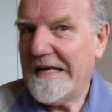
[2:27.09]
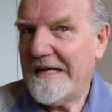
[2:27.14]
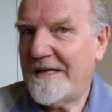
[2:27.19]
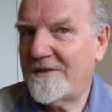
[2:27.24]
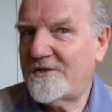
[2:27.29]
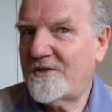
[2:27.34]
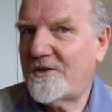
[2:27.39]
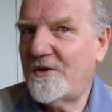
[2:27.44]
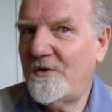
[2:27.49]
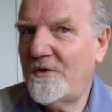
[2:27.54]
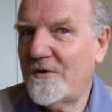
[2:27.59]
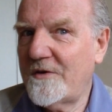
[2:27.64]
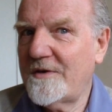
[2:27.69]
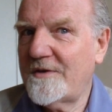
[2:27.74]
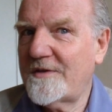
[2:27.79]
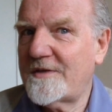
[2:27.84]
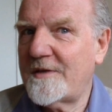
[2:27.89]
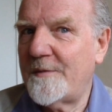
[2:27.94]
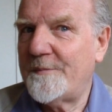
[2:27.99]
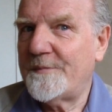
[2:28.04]
is to look
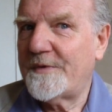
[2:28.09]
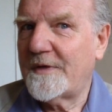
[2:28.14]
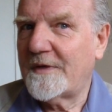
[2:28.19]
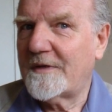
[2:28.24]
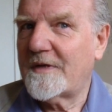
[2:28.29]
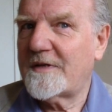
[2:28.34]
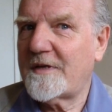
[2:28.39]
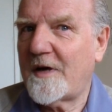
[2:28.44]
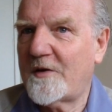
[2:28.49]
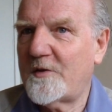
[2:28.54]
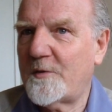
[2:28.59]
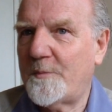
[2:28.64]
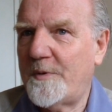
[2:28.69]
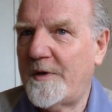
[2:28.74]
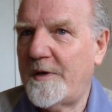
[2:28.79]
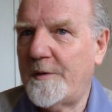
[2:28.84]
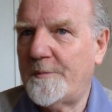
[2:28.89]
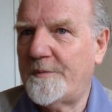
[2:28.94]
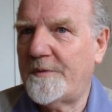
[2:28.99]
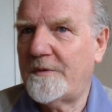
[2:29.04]
at something that other
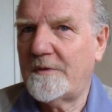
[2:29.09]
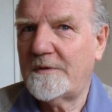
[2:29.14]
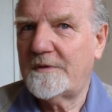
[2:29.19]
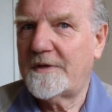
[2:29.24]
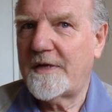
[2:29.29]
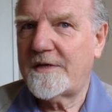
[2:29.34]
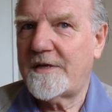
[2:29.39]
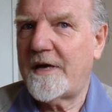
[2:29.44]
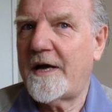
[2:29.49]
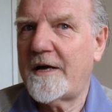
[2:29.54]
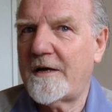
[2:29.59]
people get